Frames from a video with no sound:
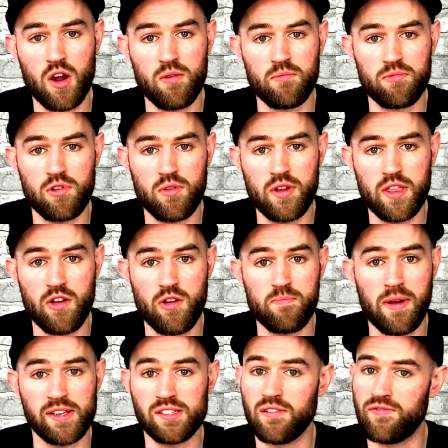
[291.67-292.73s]
Brewery. They're
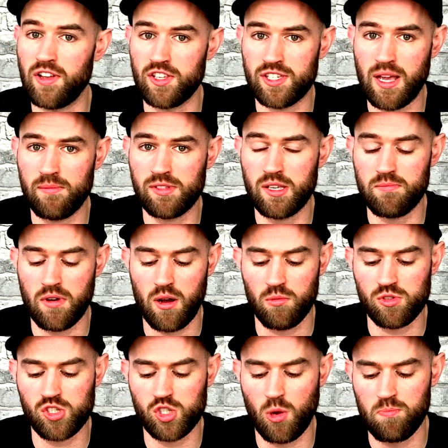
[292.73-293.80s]
based in Finchampstead, my old
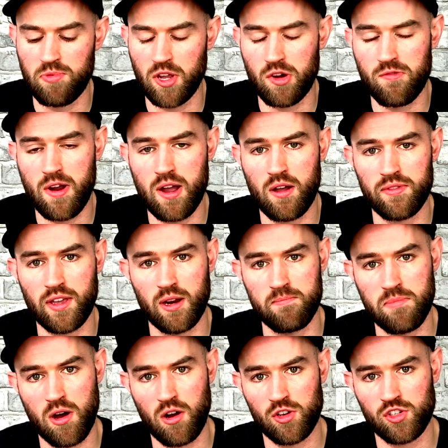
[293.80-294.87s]
stomping ground down in
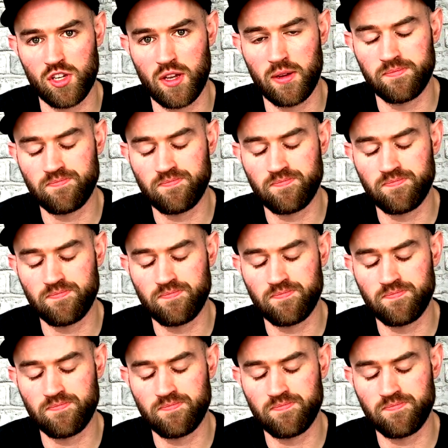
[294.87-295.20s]
Berkshire.